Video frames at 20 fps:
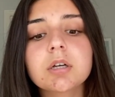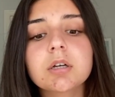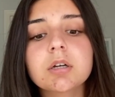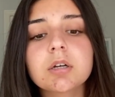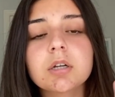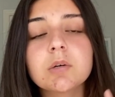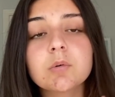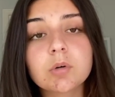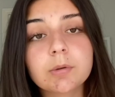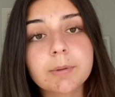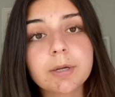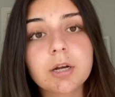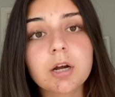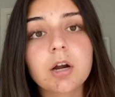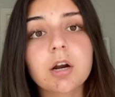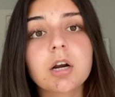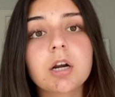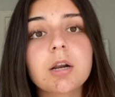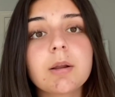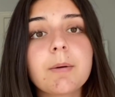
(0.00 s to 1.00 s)
enrollment
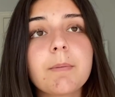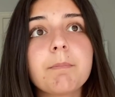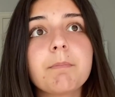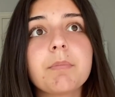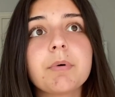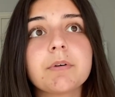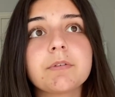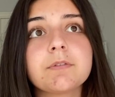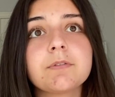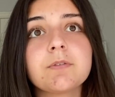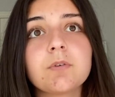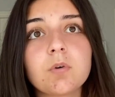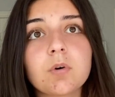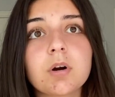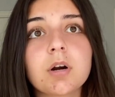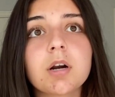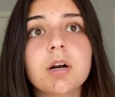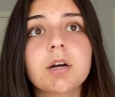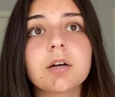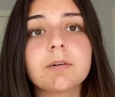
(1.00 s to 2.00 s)
cart
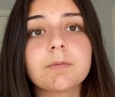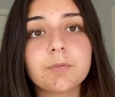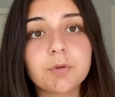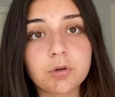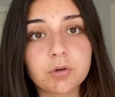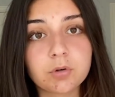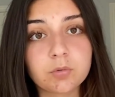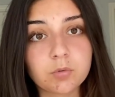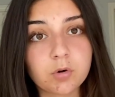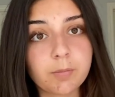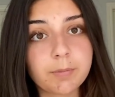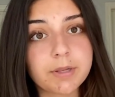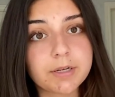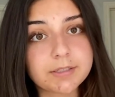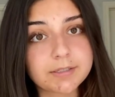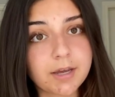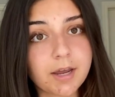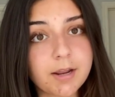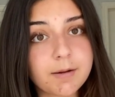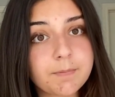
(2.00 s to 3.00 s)
before your enrollment
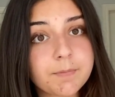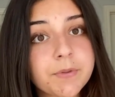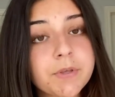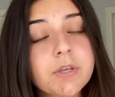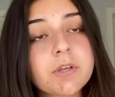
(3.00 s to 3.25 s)
time,